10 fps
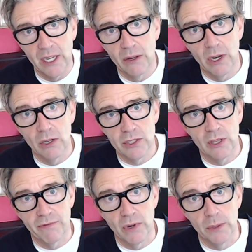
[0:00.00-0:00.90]
unit onto the
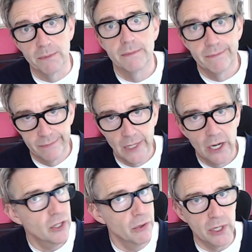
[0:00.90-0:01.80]
front.
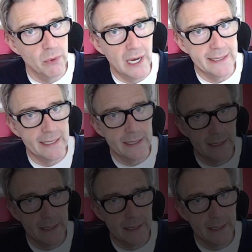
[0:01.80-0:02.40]
Don't do what I did.